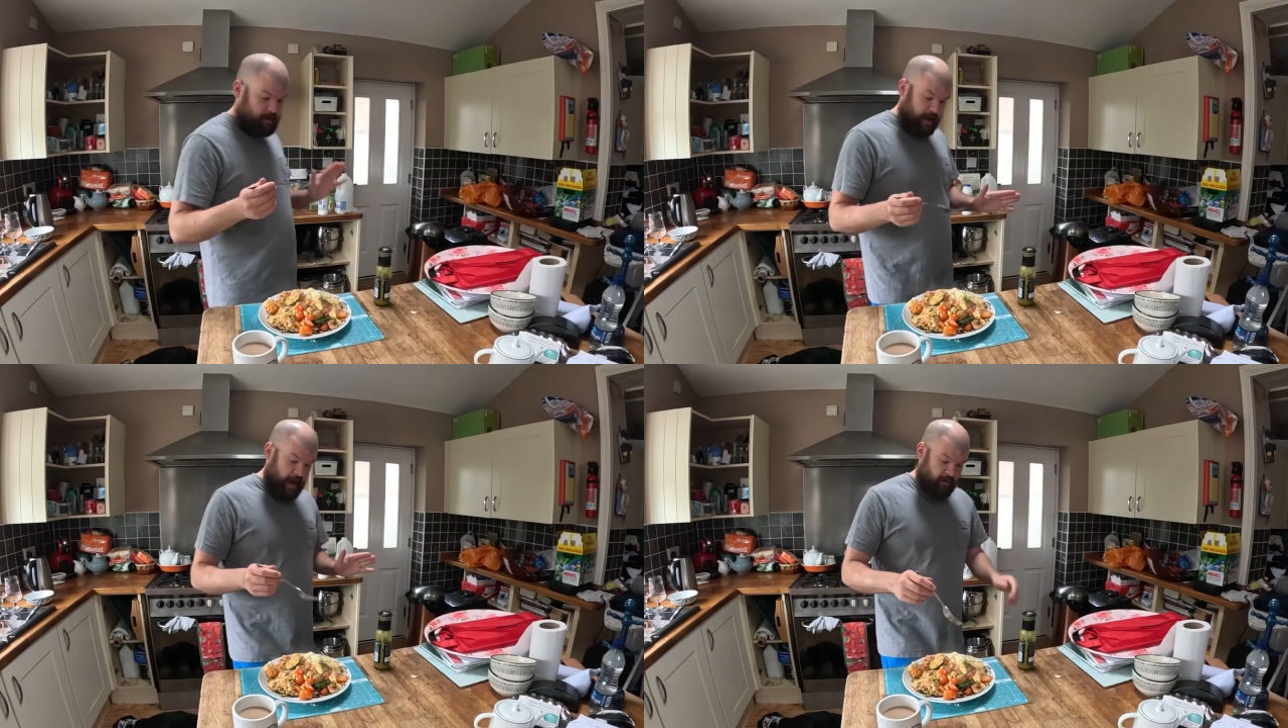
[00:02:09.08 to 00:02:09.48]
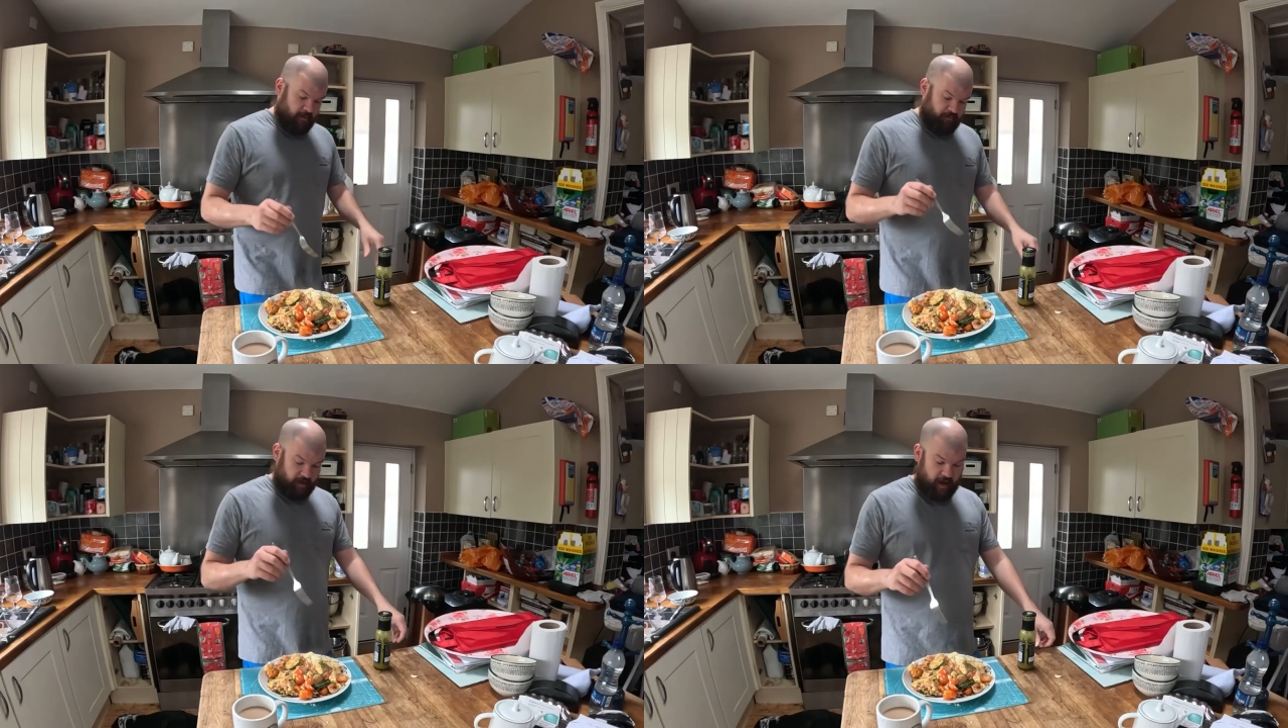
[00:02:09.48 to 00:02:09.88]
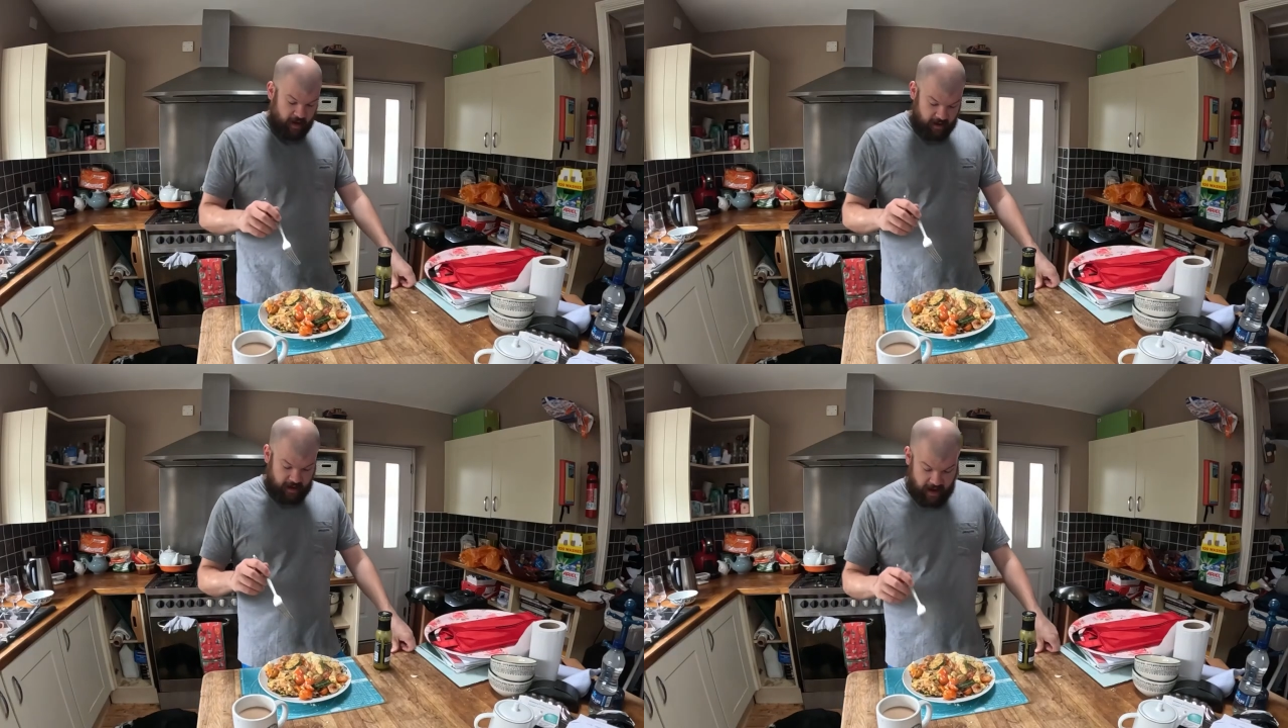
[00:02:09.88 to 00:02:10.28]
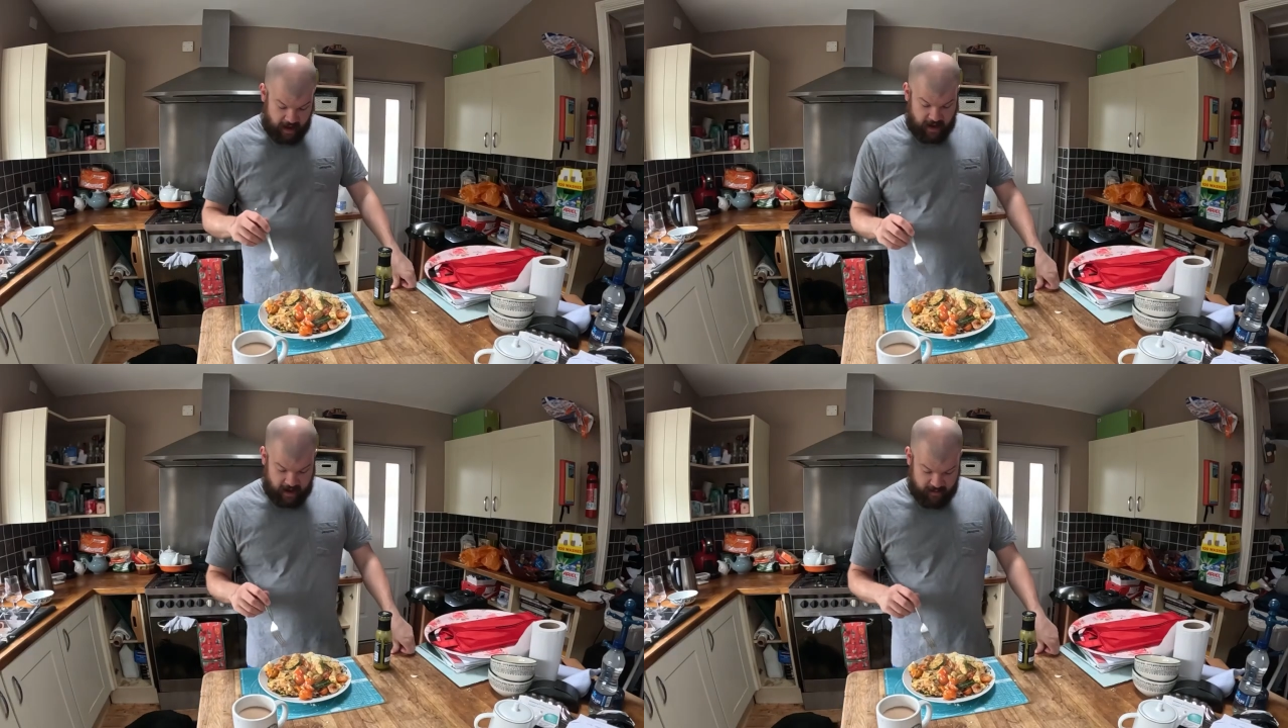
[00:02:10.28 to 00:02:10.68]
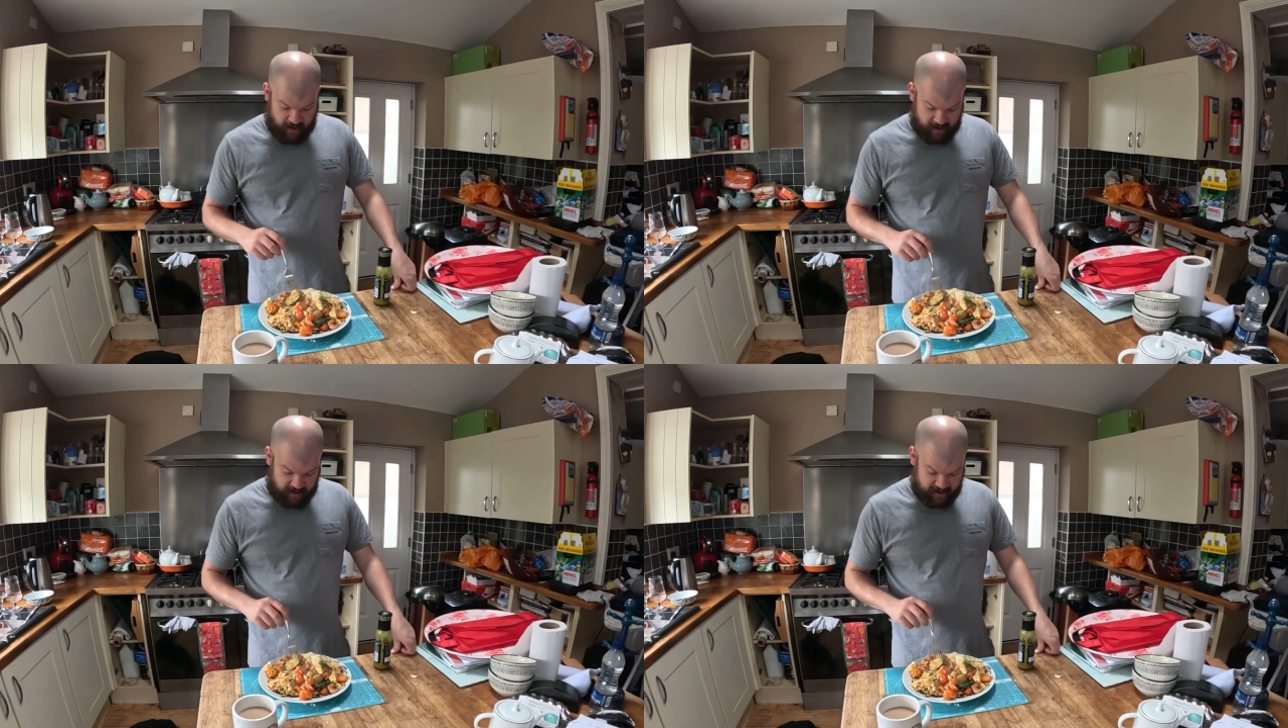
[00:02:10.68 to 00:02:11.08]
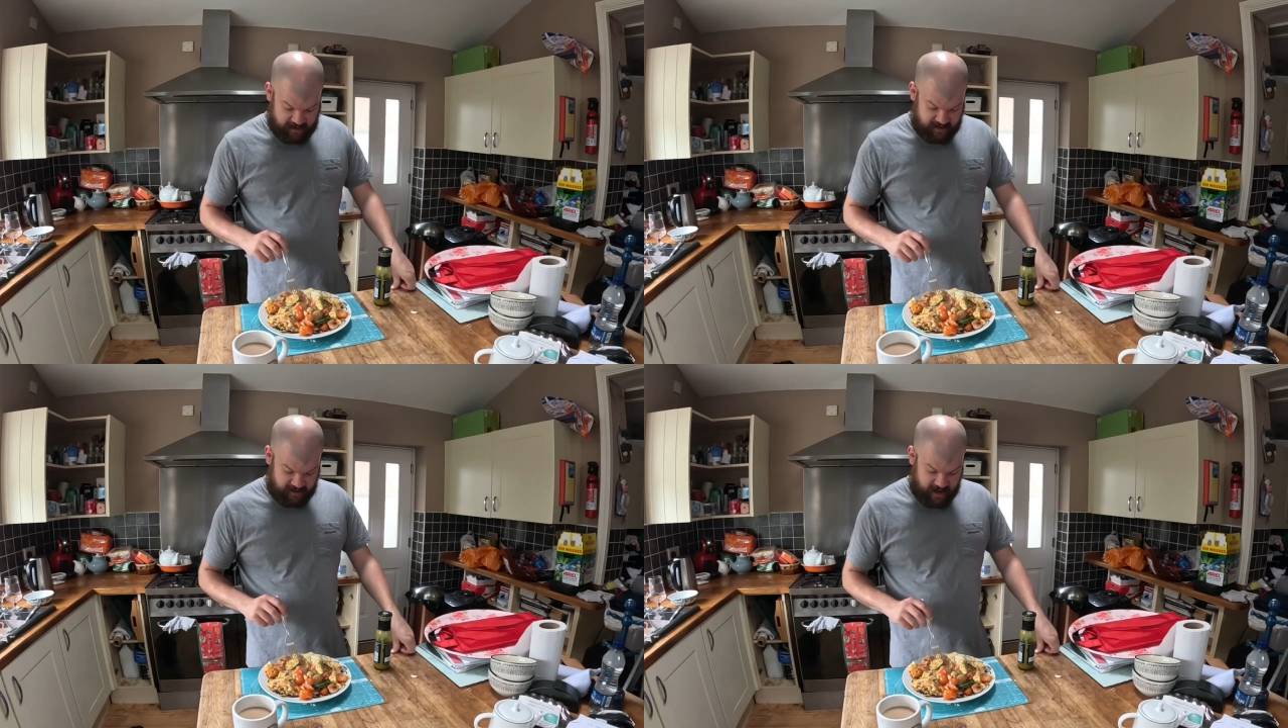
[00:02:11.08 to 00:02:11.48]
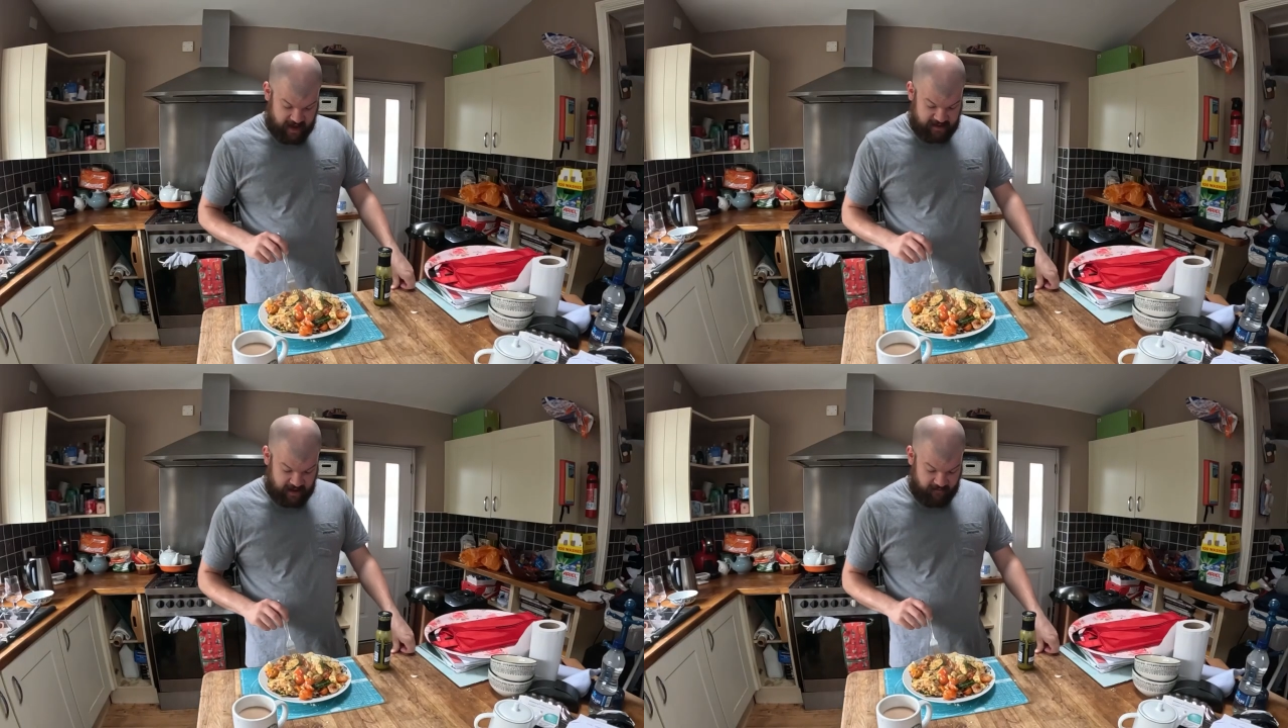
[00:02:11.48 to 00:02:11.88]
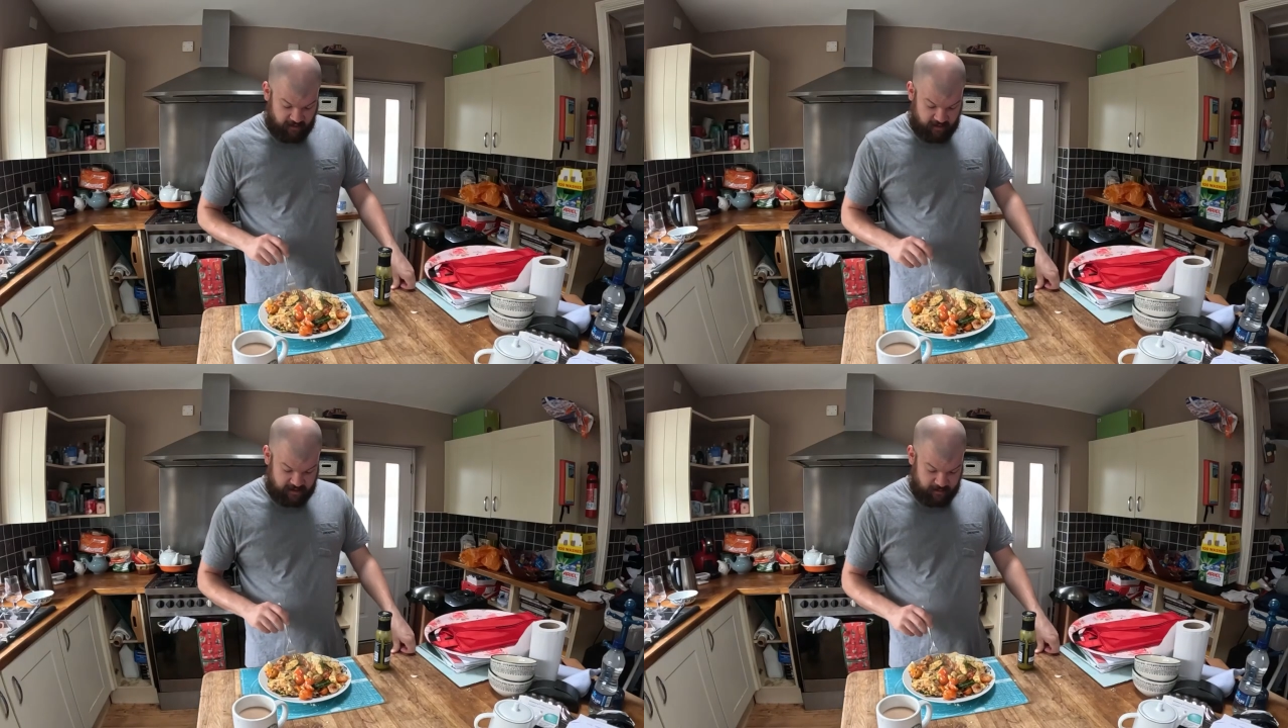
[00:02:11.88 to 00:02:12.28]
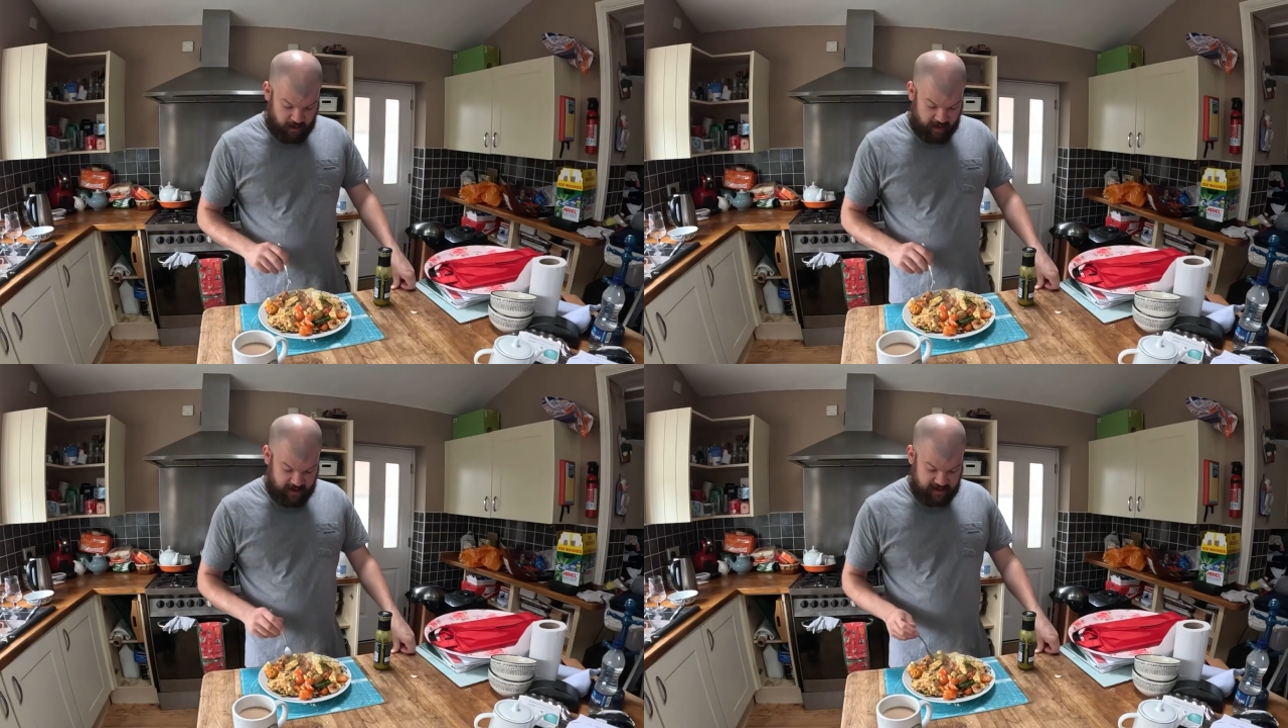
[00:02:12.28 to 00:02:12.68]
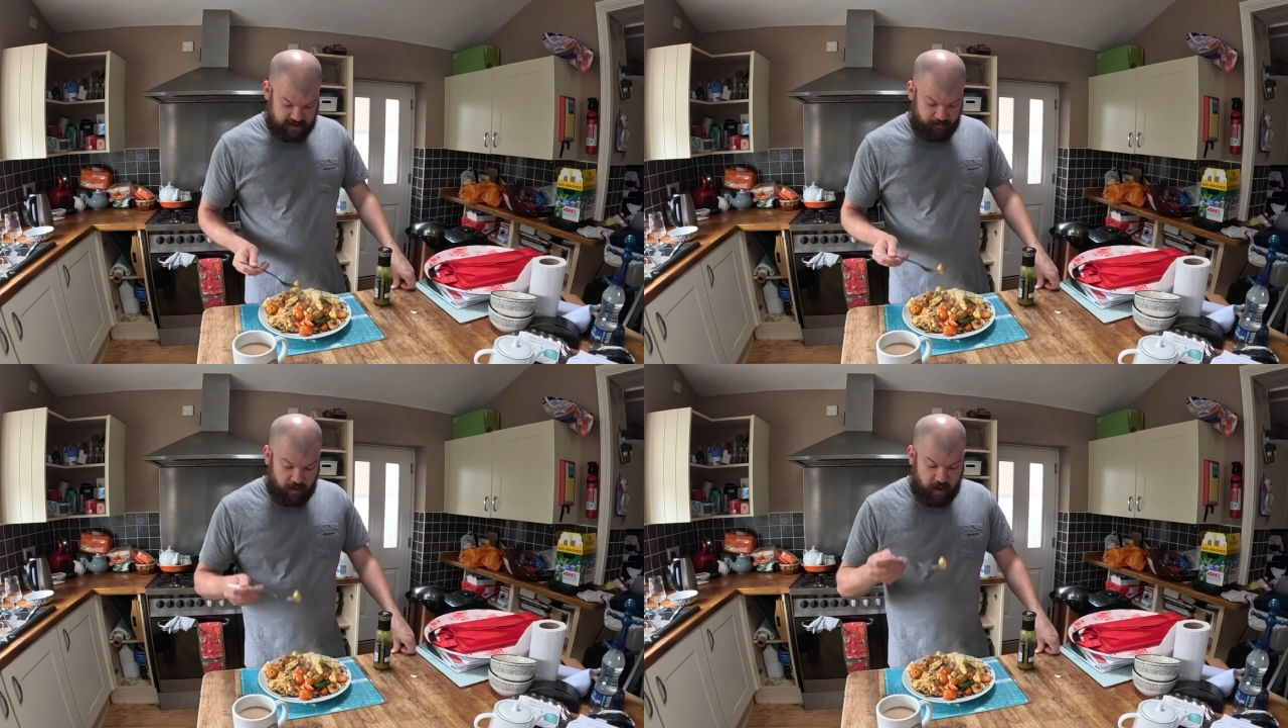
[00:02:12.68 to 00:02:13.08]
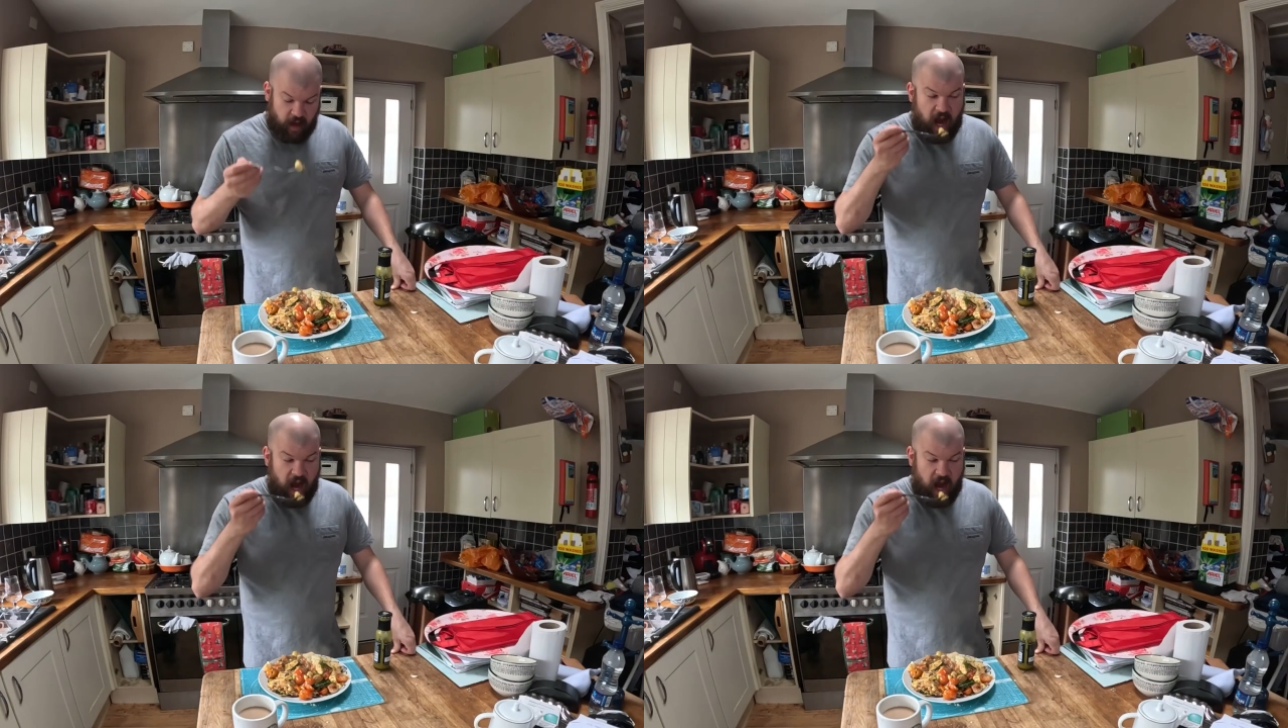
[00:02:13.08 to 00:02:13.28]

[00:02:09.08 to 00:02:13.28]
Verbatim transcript: Now, can I manage today's level of spice? Can